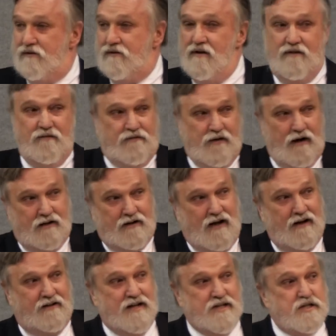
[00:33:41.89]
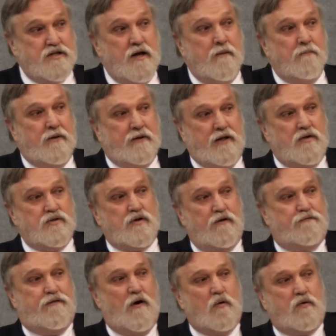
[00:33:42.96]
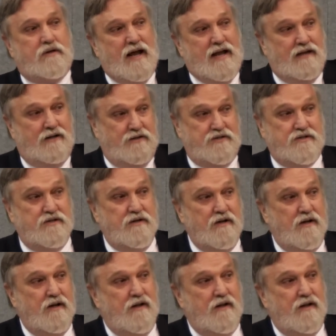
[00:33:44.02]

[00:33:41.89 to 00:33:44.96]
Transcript: fiddle contests, but those are folk tales.